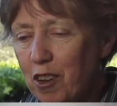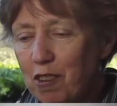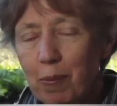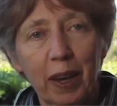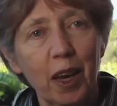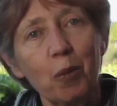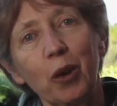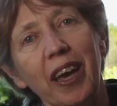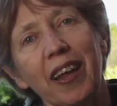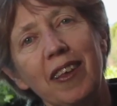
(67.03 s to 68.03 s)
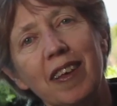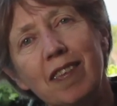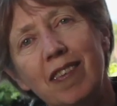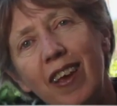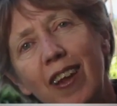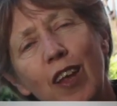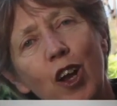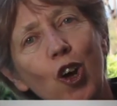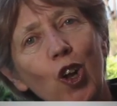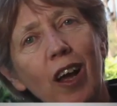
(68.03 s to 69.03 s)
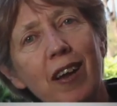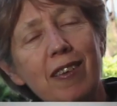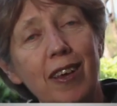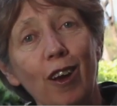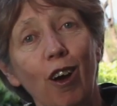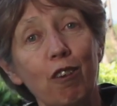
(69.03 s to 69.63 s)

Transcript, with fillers: just to back up what Kathy has said, that whole idea